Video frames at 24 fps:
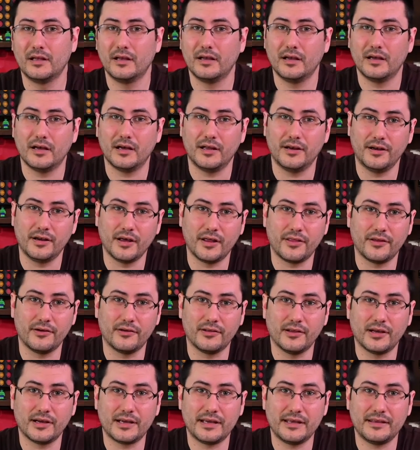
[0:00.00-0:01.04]
Another
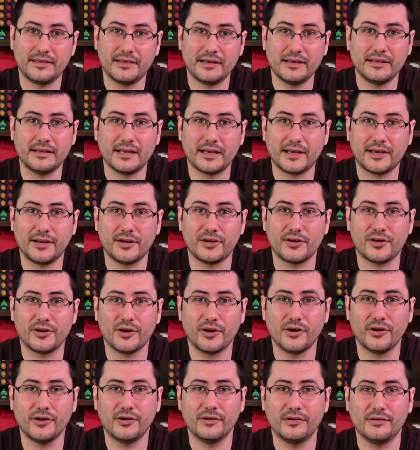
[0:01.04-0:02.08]
lucky thing that can
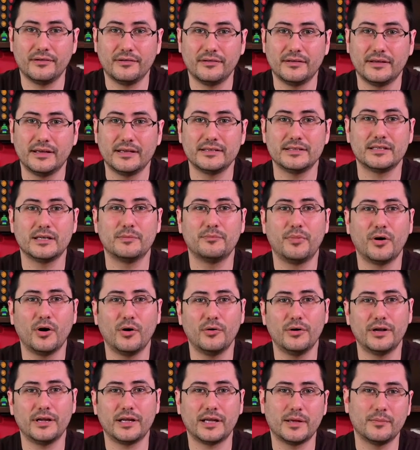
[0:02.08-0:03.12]
occur is an
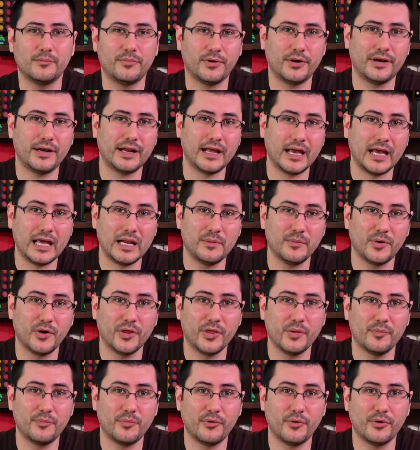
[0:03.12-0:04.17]
opponent can put an animal on
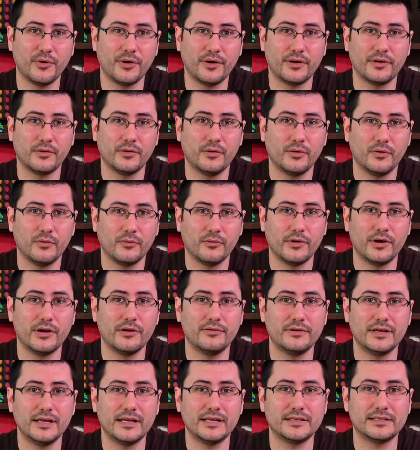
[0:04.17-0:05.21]
the board where you
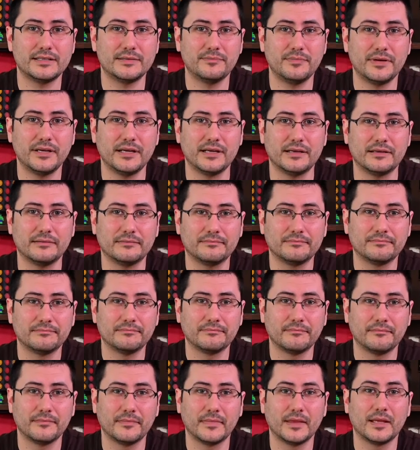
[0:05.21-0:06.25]
need it to be.
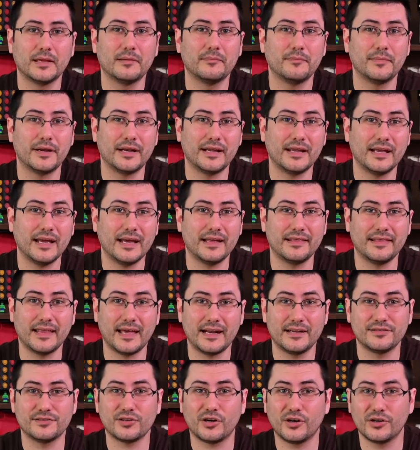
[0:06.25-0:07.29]
But again, that
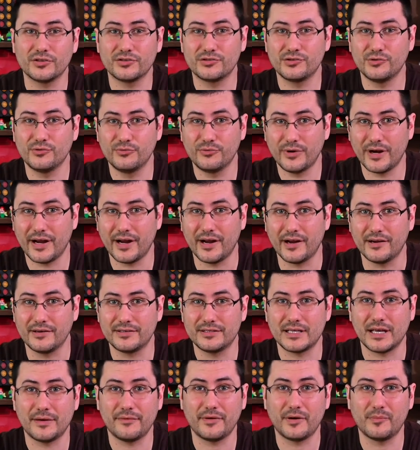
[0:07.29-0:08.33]
is also rare
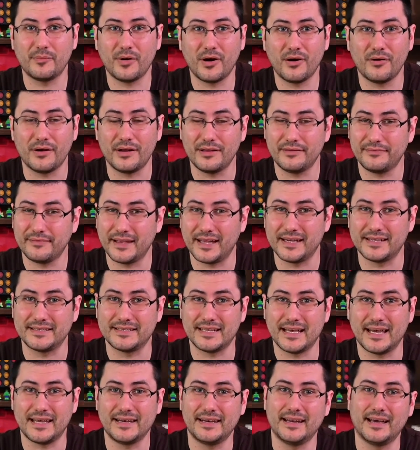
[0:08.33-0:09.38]
to have an opponent that is
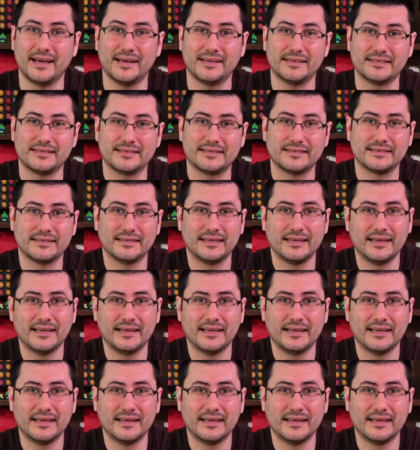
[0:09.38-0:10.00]
that nice.